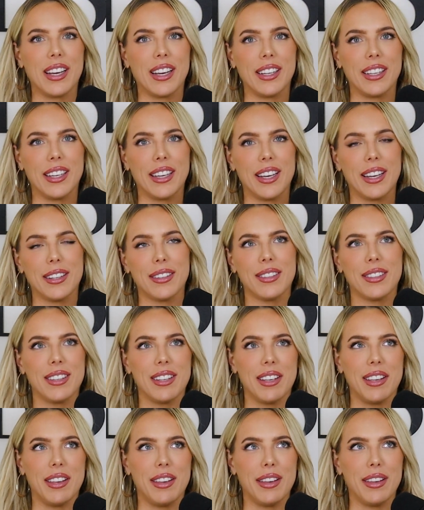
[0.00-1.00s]
I guess,
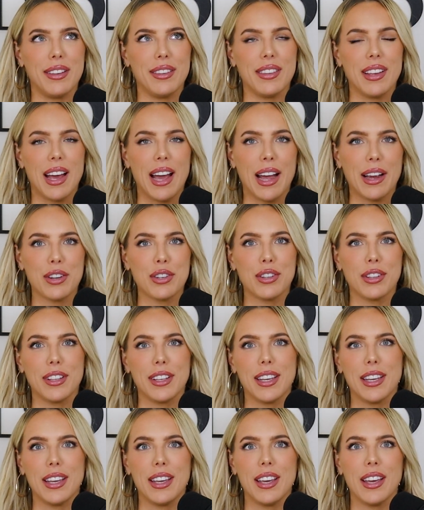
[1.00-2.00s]
is
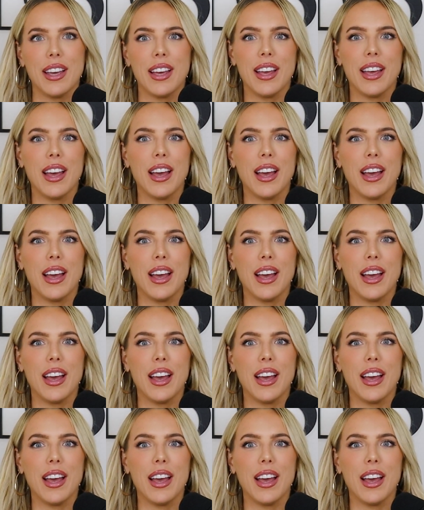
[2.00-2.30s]
actually